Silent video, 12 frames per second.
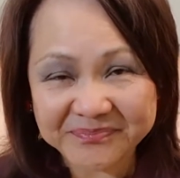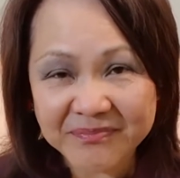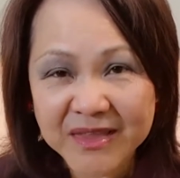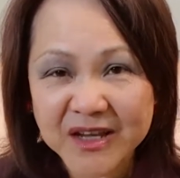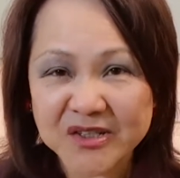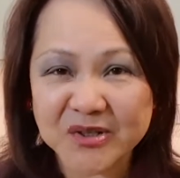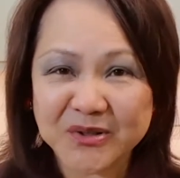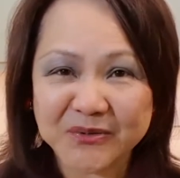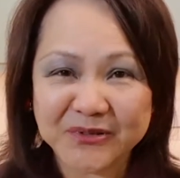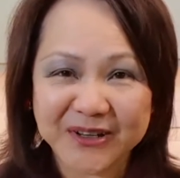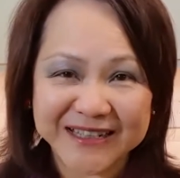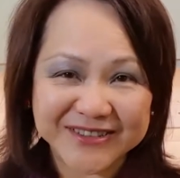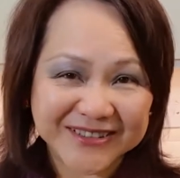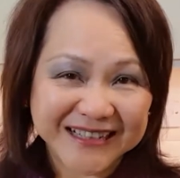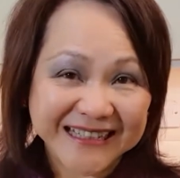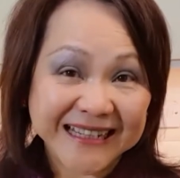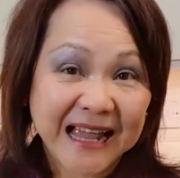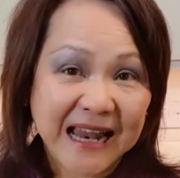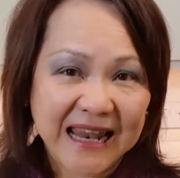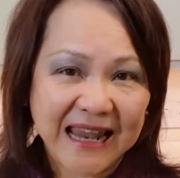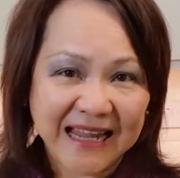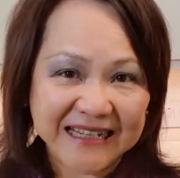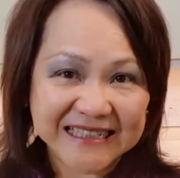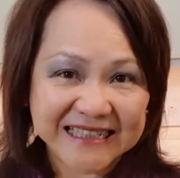So don't forget to click
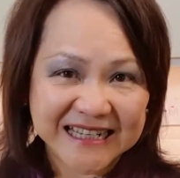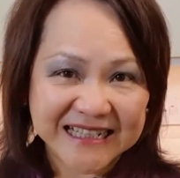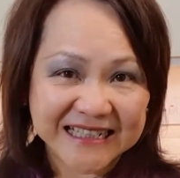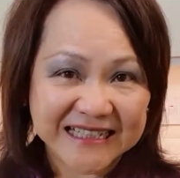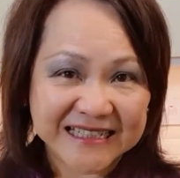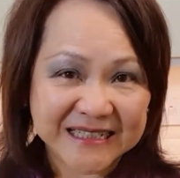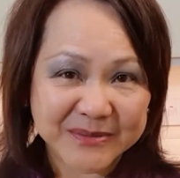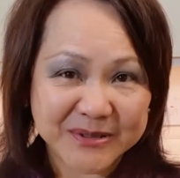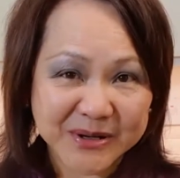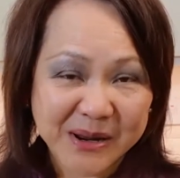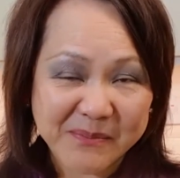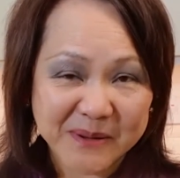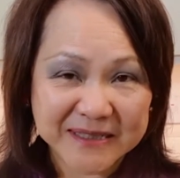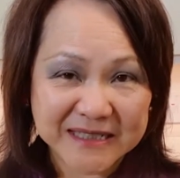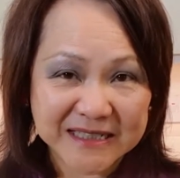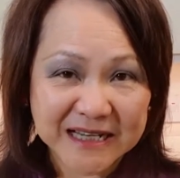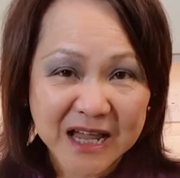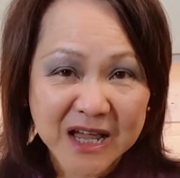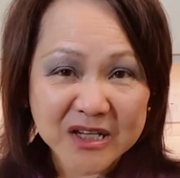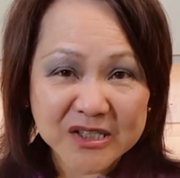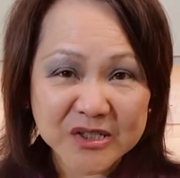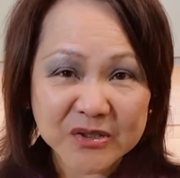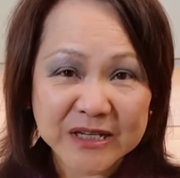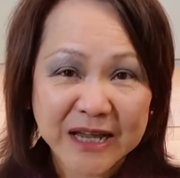like and hit the subscribe button
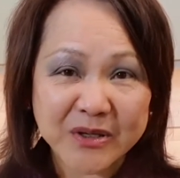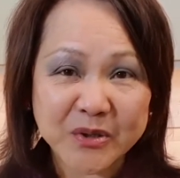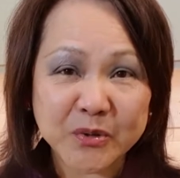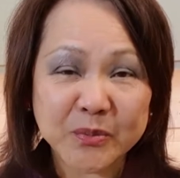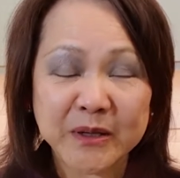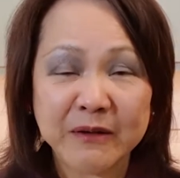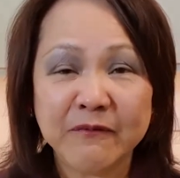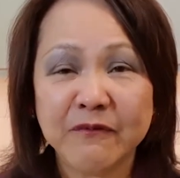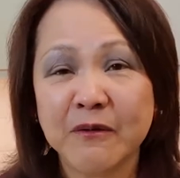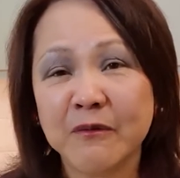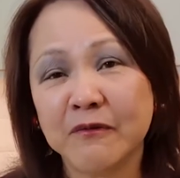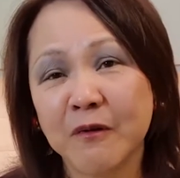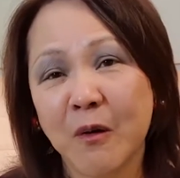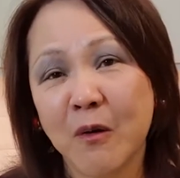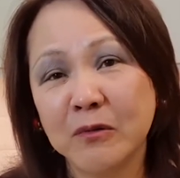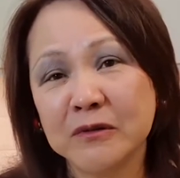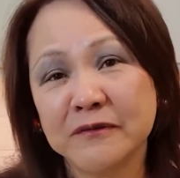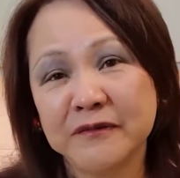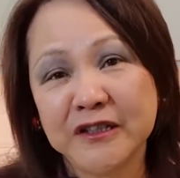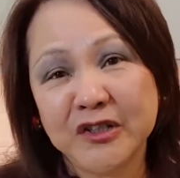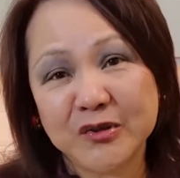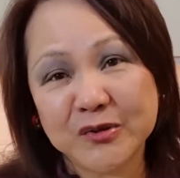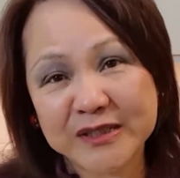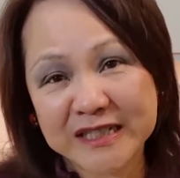so that you'll be informed of all the
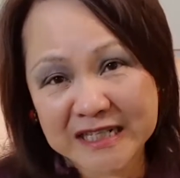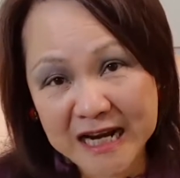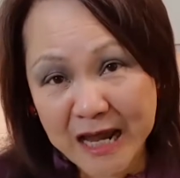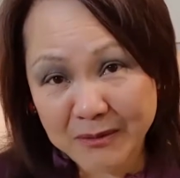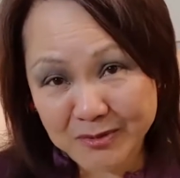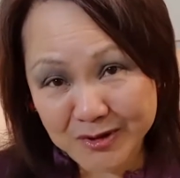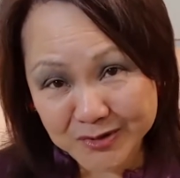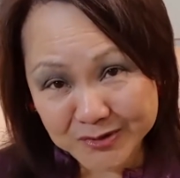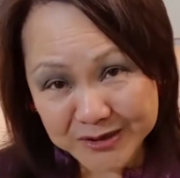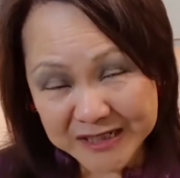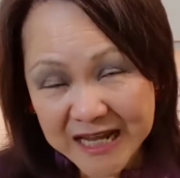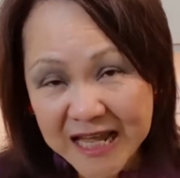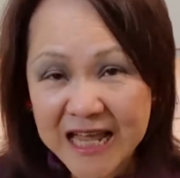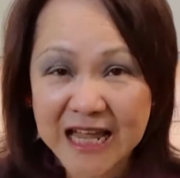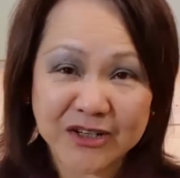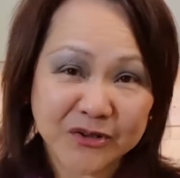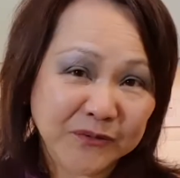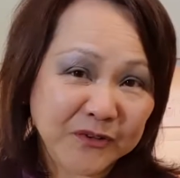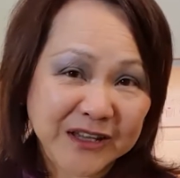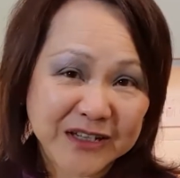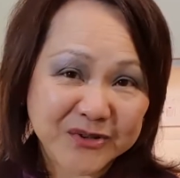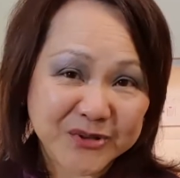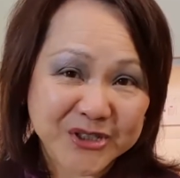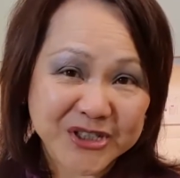videos that I upload and don't forget
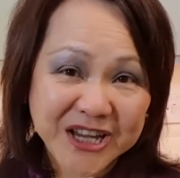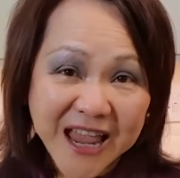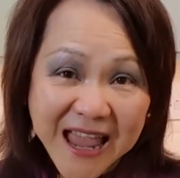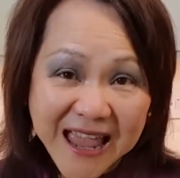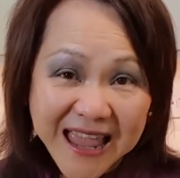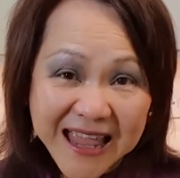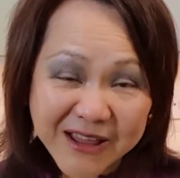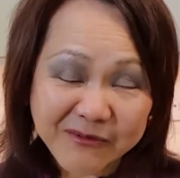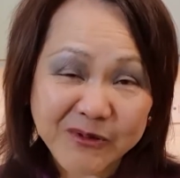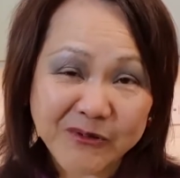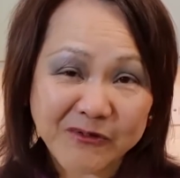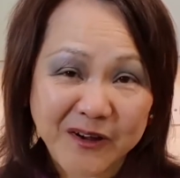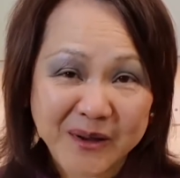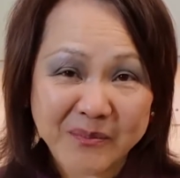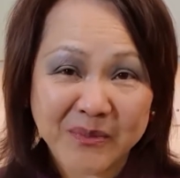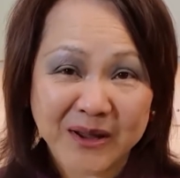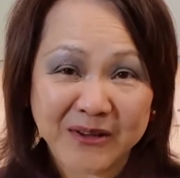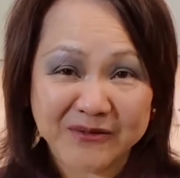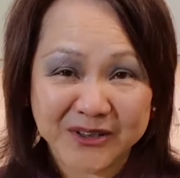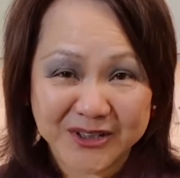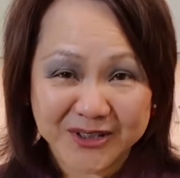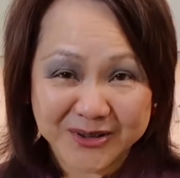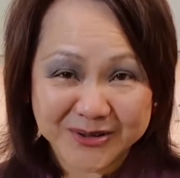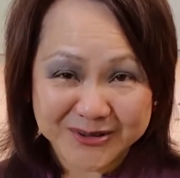to share if you find my
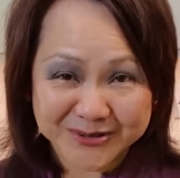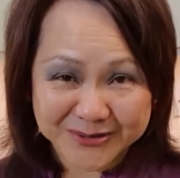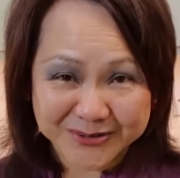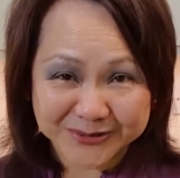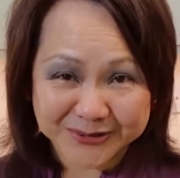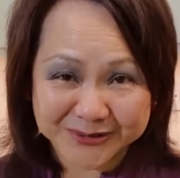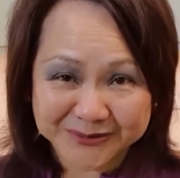video useful.